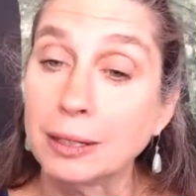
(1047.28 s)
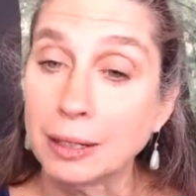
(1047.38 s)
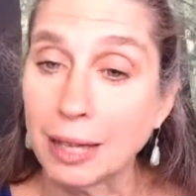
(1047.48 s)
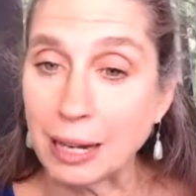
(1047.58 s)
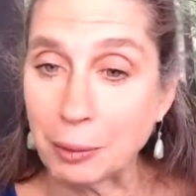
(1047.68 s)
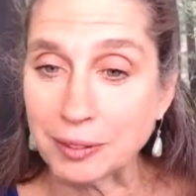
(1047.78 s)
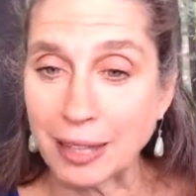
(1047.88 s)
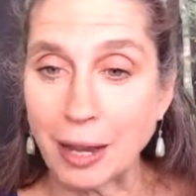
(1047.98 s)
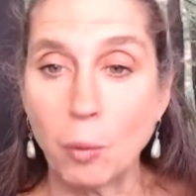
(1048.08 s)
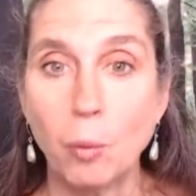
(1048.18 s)
And I was
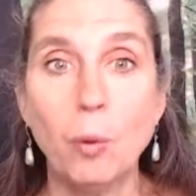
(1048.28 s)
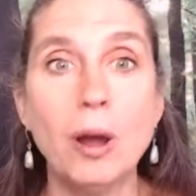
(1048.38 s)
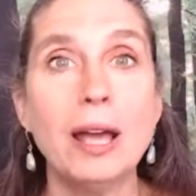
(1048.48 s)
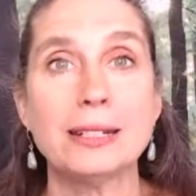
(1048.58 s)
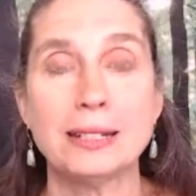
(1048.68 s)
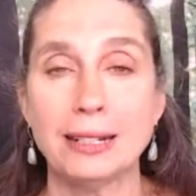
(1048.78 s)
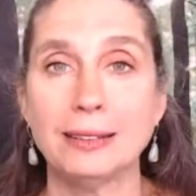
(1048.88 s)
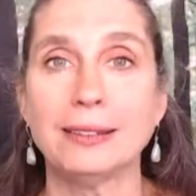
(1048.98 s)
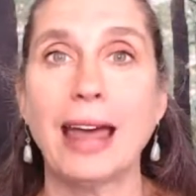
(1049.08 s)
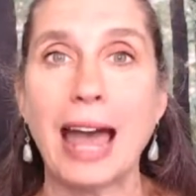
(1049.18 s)
like, what
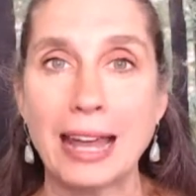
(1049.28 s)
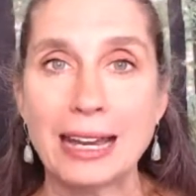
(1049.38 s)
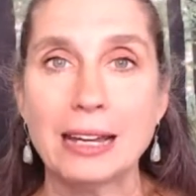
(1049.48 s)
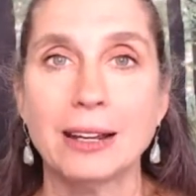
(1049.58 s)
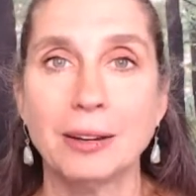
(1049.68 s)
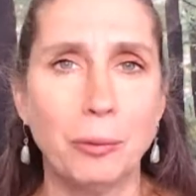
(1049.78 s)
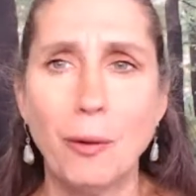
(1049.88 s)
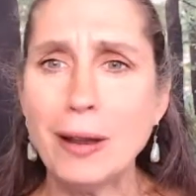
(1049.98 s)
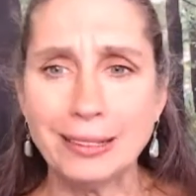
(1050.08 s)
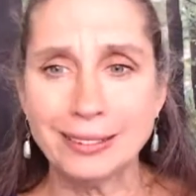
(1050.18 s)
is that?
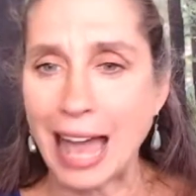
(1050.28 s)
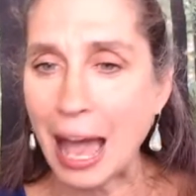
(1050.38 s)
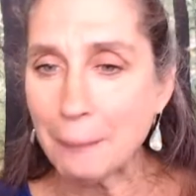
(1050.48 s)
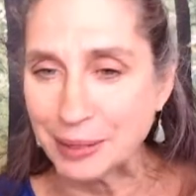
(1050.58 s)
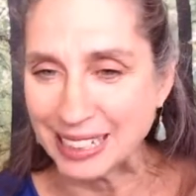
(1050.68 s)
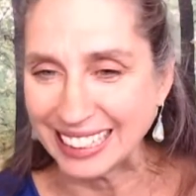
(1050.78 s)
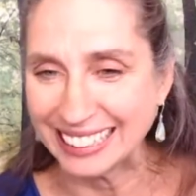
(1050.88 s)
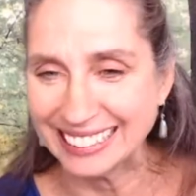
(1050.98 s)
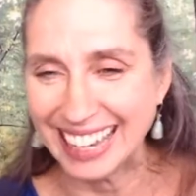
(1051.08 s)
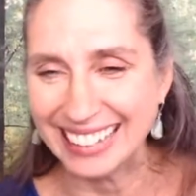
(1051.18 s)
What is
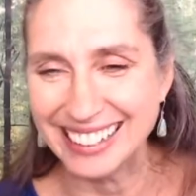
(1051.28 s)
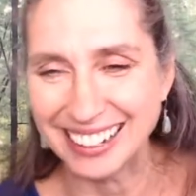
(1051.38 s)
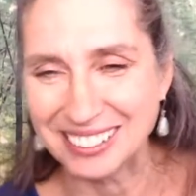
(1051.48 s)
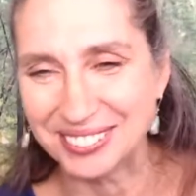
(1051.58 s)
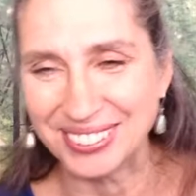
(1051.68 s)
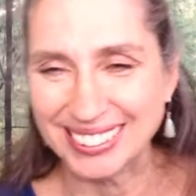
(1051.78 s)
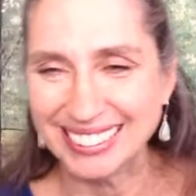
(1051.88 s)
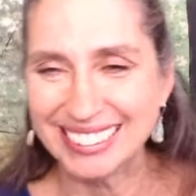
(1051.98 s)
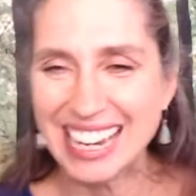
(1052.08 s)
happening? Hey, Jennifer.